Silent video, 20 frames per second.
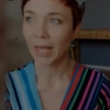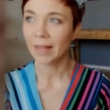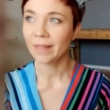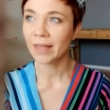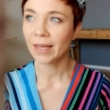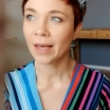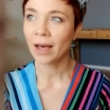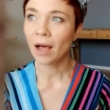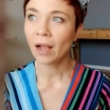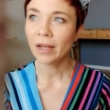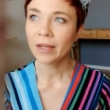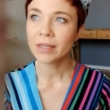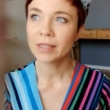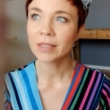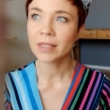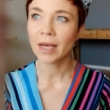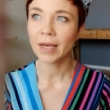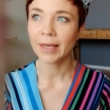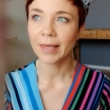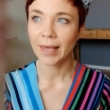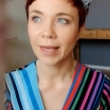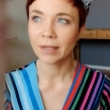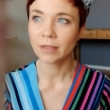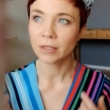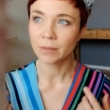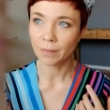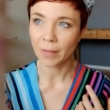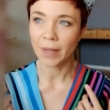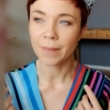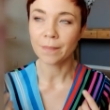And the colors I get
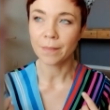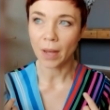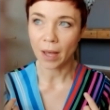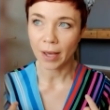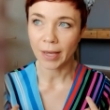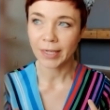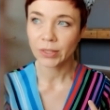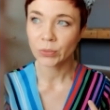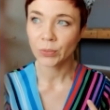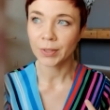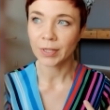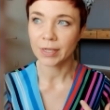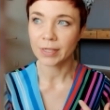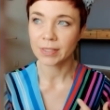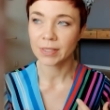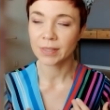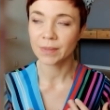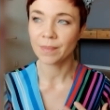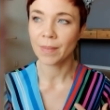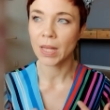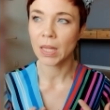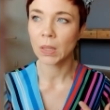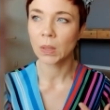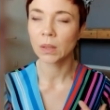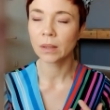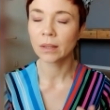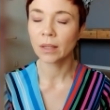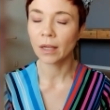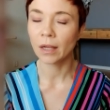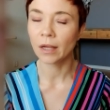in my mind when I
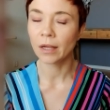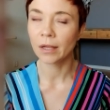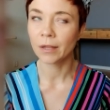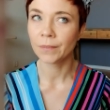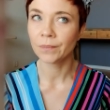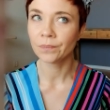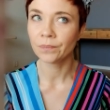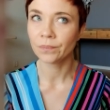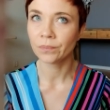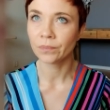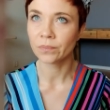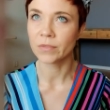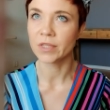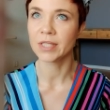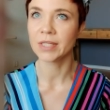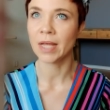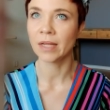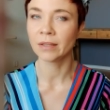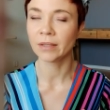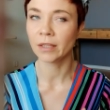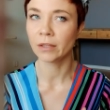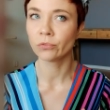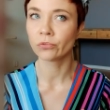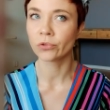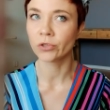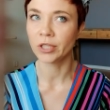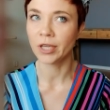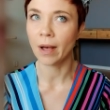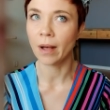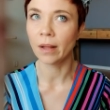smell um, Santal
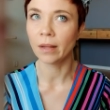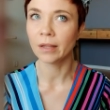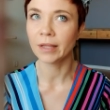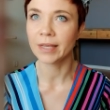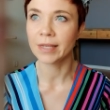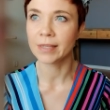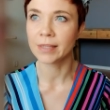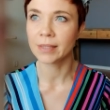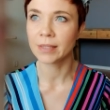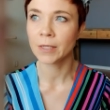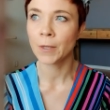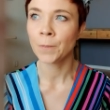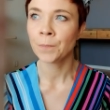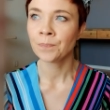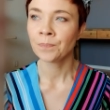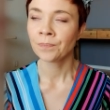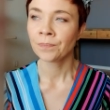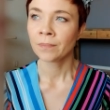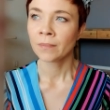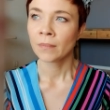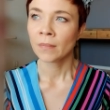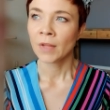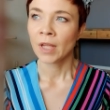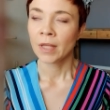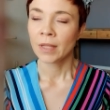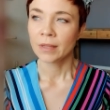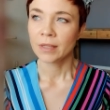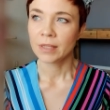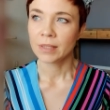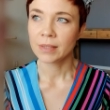Royal is
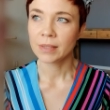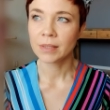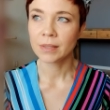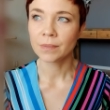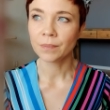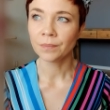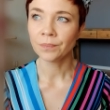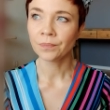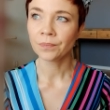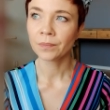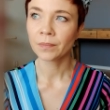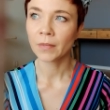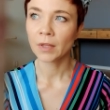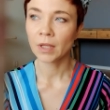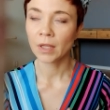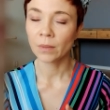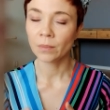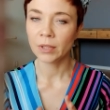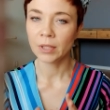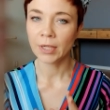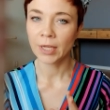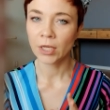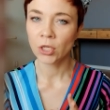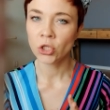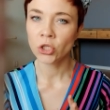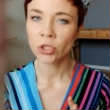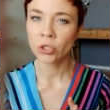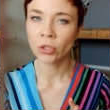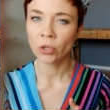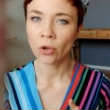this
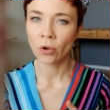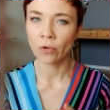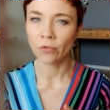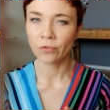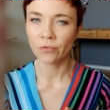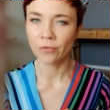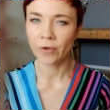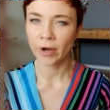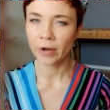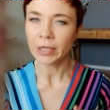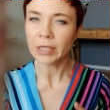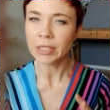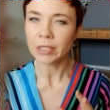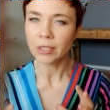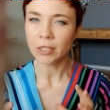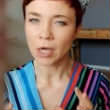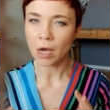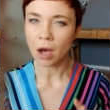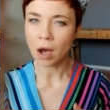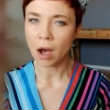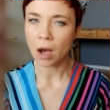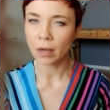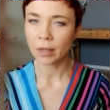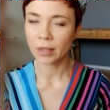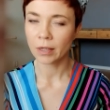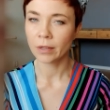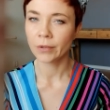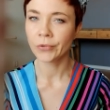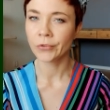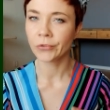combination of very
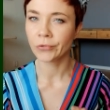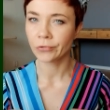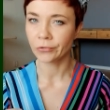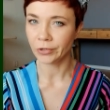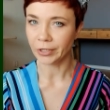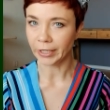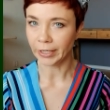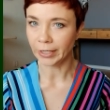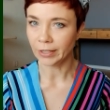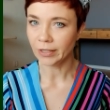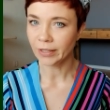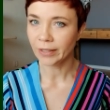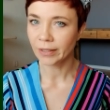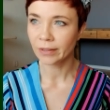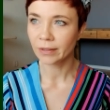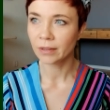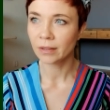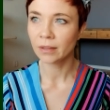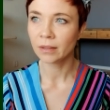dark green